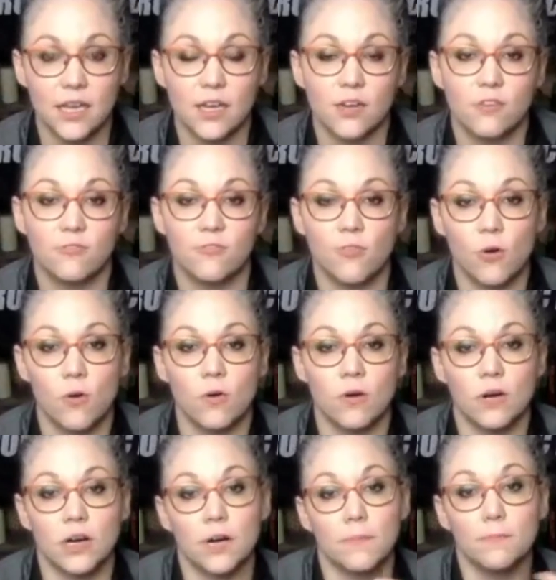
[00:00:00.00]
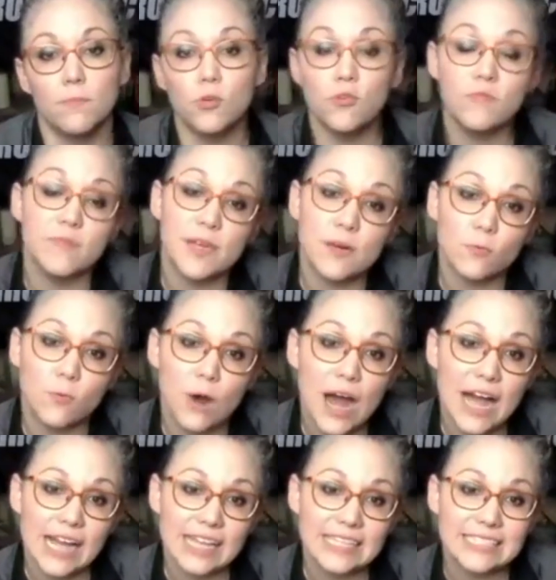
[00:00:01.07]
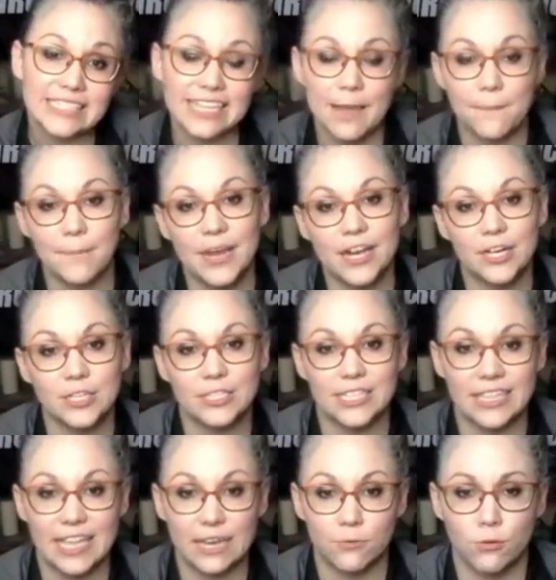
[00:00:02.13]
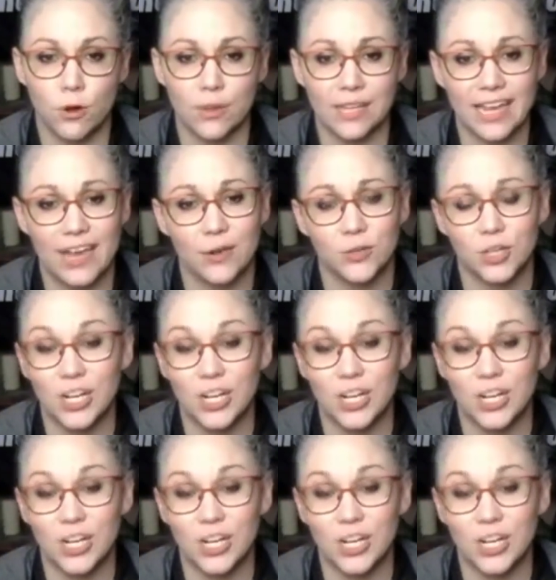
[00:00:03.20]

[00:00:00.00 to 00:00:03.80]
for movement-wise compared to like rolling out your